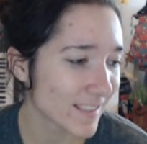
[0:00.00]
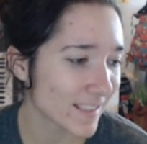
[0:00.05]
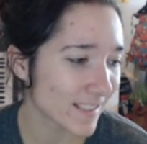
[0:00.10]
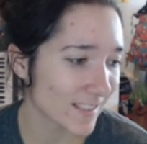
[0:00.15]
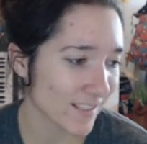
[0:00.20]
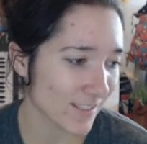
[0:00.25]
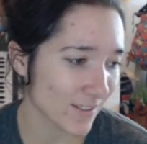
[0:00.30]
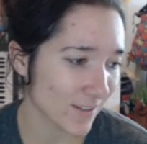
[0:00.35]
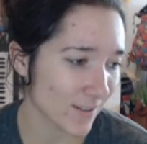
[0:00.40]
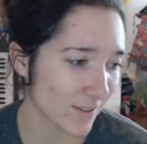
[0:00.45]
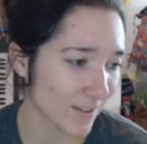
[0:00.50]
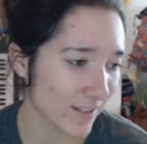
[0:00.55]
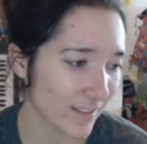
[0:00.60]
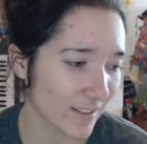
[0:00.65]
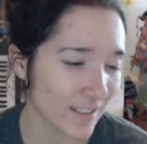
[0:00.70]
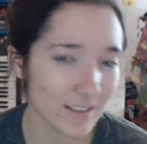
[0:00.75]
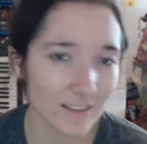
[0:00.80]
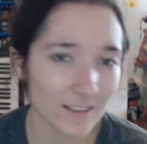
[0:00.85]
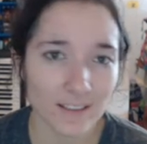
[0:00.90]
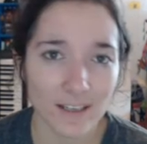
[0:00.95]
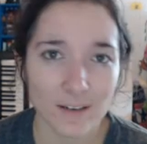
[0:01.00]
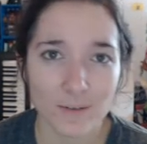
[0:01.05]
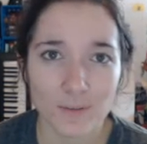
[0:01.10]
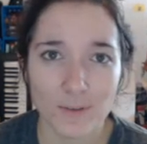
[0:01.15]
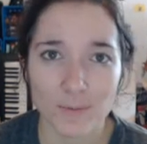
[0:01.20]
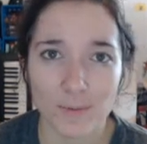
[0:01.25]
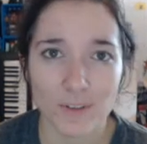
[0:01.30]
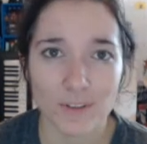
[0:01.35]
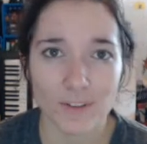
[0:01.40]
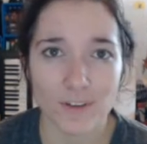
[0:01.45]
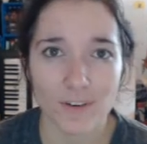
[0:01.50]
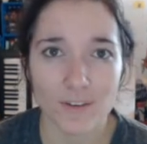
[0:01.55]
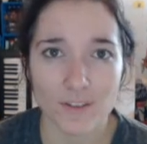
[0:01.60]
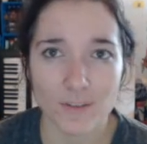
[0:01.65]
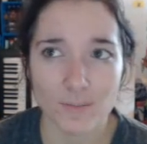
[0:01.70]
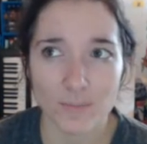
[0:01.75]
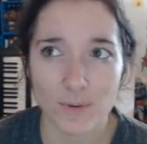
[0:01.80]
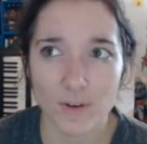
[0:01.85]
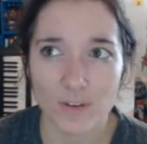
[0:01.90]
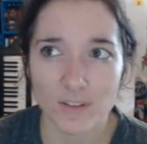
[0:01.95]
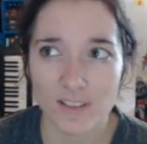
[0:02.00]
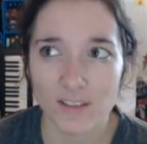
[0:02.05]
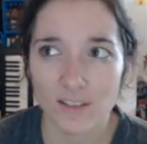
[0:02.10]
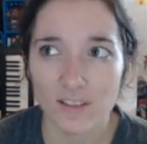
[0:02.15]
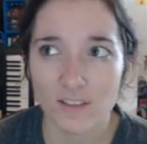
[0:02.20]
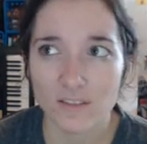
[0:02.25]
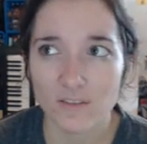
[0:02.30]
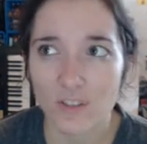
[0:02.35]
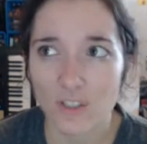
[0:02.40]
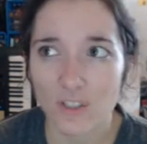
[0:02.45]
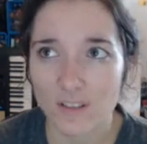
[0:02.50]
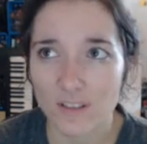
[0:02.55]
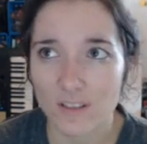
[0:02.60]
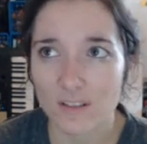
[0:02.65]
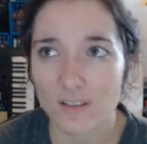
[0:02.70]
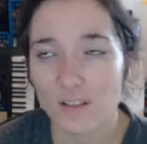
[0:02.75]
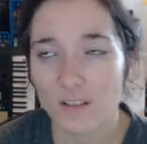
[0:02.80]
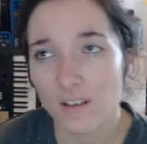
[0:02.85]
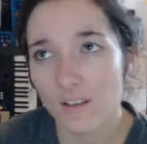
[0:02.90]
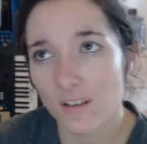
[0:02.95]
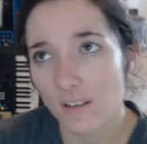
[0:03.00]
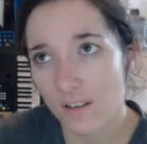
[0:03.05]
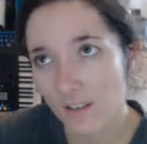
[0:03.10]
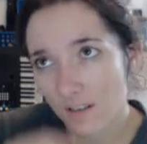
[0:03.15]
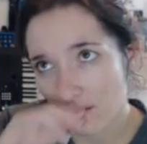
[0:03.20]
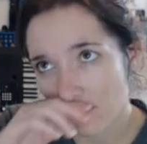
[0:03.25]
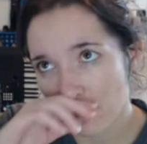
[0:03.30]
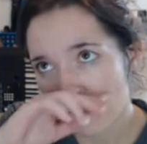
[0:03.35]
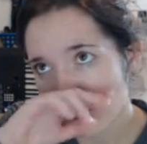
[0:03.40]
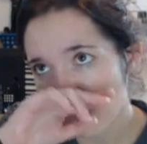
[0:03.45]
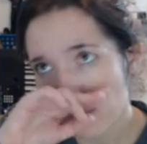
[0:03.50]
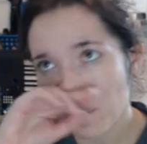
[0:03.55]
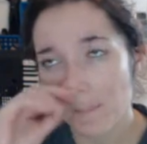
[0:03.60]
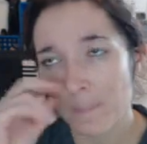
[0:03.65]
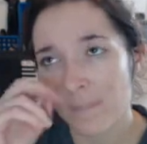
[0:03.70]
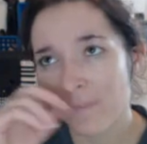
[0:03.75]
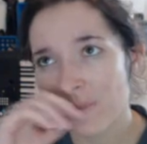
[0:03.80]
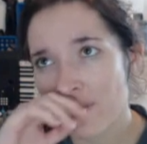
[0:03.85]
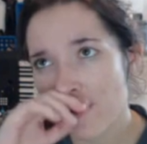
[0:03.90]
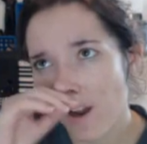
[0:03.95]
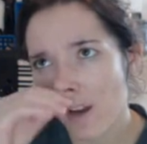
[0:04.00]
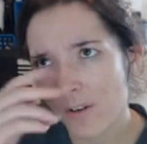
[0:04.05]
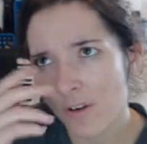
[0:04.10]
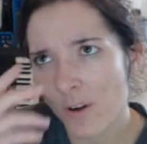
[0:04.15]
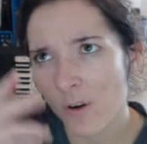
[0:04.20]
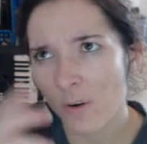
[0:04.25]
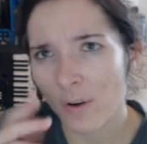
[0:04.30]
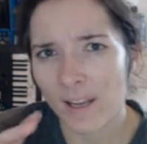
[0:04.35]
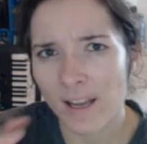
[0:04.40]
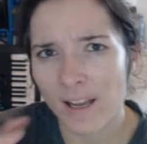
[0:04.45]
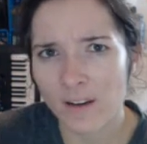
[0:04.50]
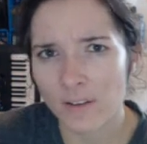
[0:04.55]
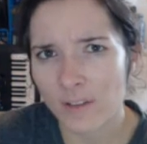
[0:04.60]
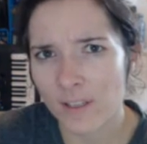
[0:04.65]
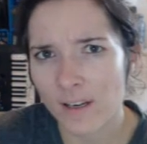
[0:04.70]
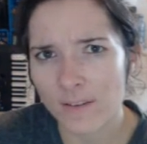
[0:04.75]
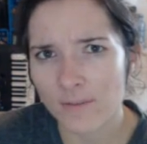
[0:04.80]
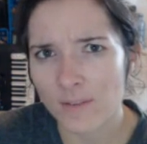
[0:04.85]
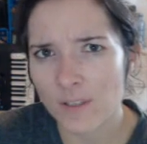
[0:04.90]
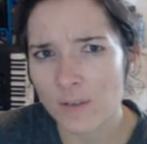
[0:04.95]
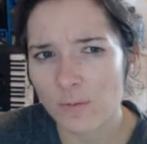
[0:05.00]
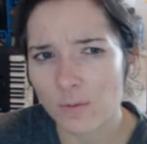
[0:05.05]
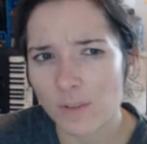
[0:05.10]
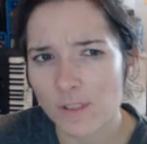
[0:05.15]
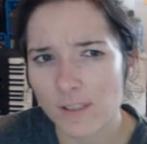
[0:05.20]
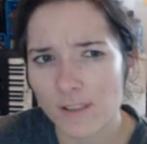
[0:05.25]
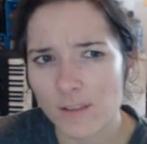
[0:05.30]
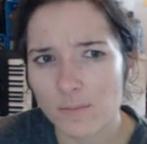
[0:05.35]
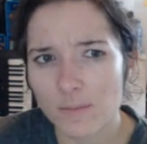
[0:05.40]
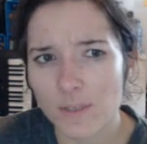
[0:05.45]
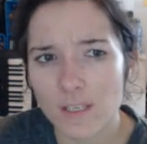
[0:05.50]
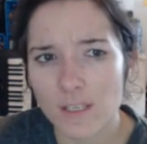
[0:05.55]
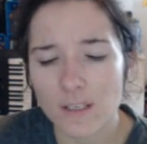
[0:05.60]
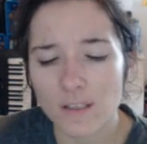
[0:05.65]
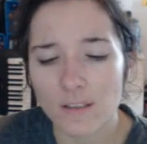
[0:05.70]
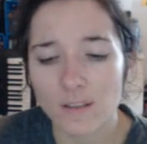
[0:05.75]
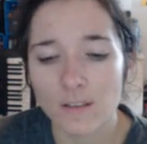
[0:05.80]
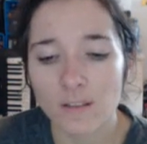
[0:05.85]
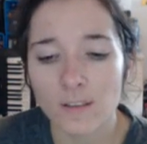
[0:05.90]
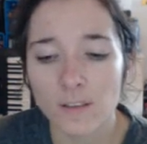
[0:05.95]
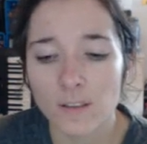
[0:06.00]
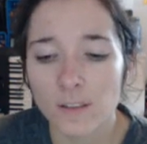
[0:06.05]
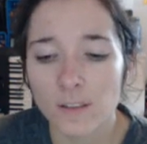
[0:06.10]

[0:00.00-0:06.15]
So I think that was one of the hardest parts. And then just not knowing how the IV was going to be and